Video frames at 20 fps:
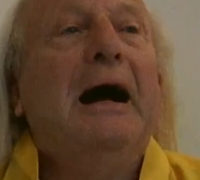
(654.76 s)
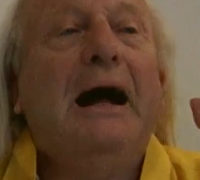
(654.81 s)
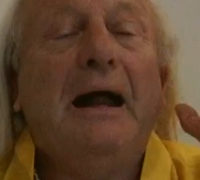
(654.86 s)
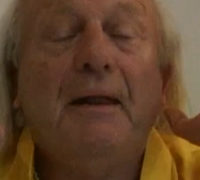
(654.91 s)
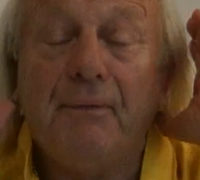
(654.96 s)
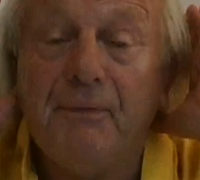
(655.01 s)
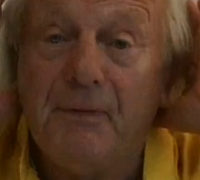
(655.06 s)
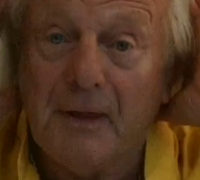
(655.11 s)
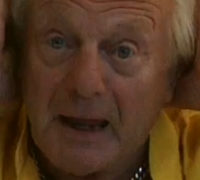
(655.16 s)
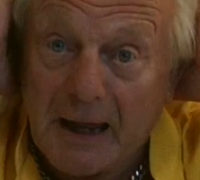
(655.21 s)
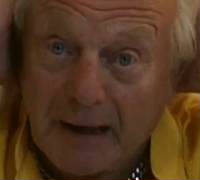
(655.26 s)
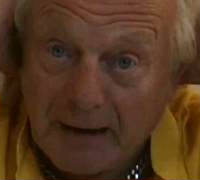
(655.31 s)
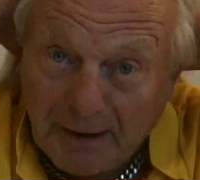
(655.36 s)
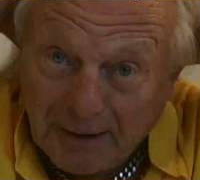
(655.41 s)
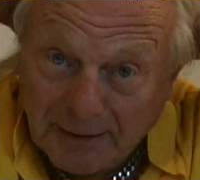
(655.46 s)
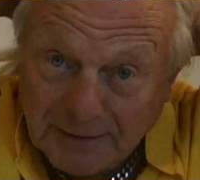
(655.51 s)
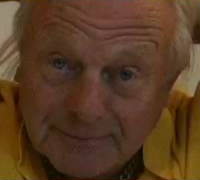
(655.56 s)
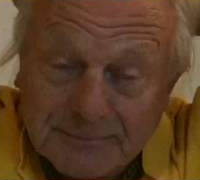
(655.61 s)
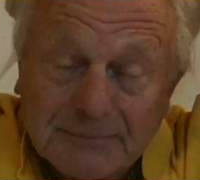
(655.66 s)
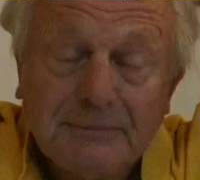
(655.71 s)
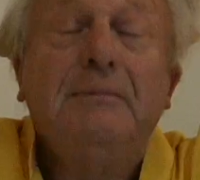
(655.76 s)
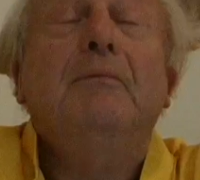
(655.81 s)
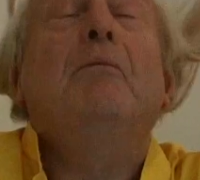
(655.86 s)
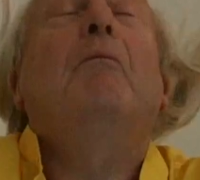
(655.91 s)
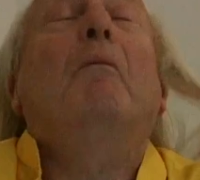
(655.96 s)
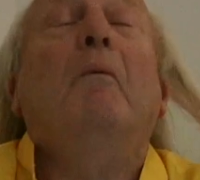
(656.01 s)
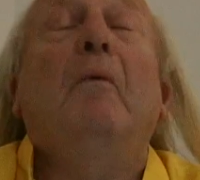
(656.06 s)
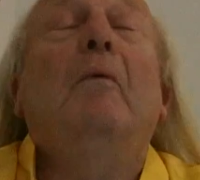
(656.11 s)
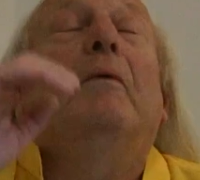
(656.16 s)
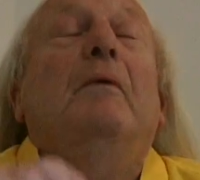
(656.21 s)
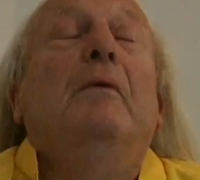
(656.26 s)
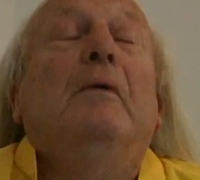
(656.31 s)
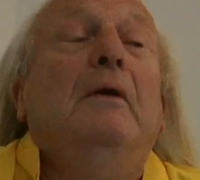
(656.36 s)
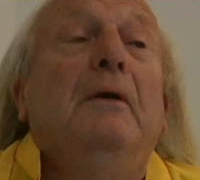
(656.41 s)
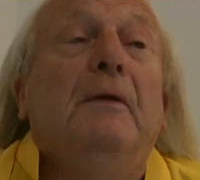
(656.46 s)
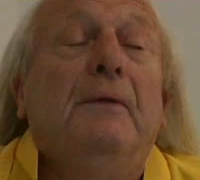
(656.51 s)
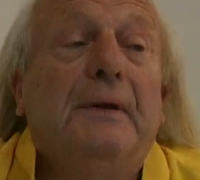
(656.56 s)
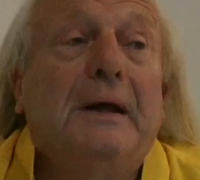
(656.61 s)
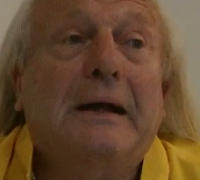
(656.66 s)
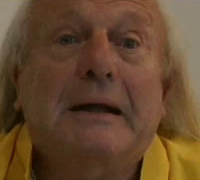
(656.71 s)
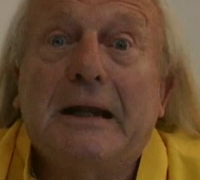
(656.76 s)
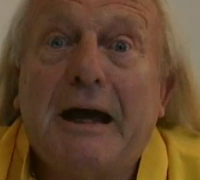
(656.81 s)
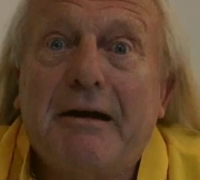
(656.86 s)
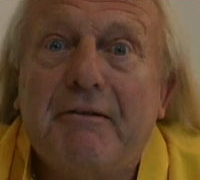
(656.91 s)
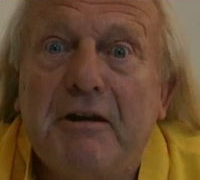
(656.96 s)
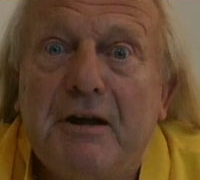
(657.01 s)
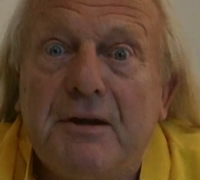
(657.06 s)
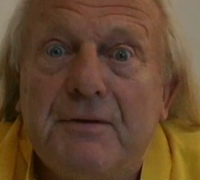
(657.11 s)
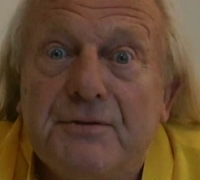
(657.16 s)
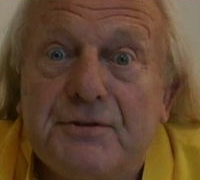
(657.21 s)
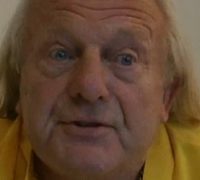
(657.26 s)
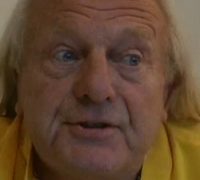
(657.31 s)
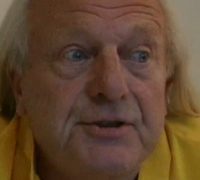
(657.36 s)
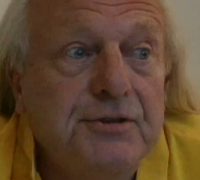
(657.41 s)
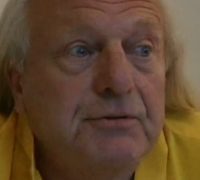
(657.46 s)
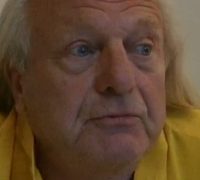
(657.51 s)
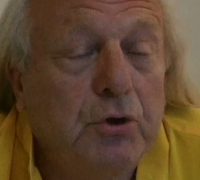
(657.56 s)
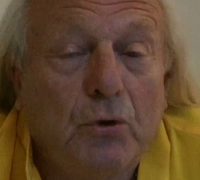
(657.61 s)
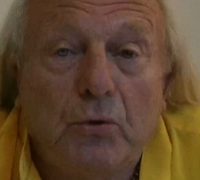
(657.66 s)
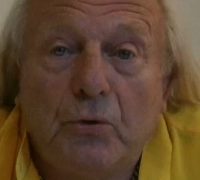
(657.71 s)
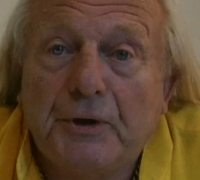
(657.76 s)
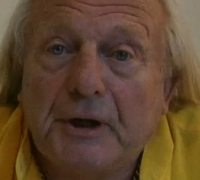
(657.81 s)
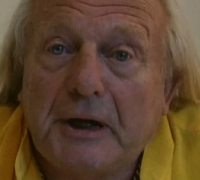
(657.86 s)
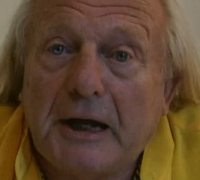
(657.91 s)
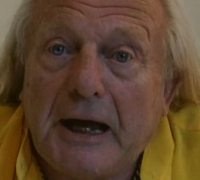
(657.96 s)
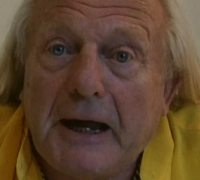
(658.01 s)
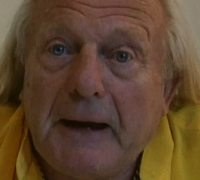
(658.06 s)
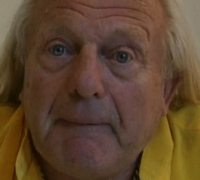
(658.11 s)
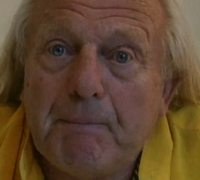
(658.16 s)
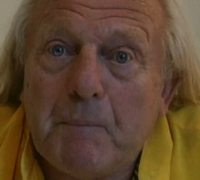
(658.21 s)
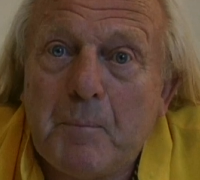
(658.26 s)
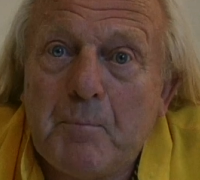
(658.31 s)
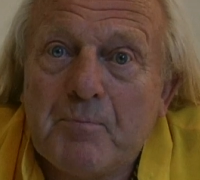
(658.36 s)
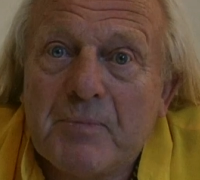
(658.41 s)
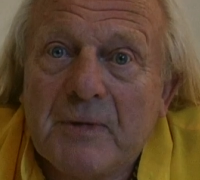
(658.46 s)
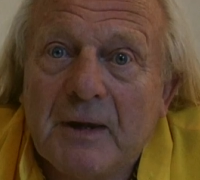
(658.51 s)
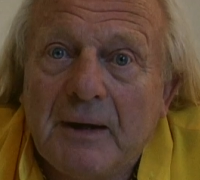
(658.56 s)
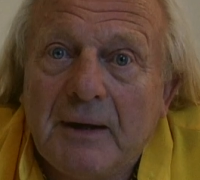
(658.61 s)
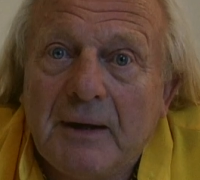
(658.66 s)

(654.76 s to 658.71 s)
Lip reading: And there, the clarions called again.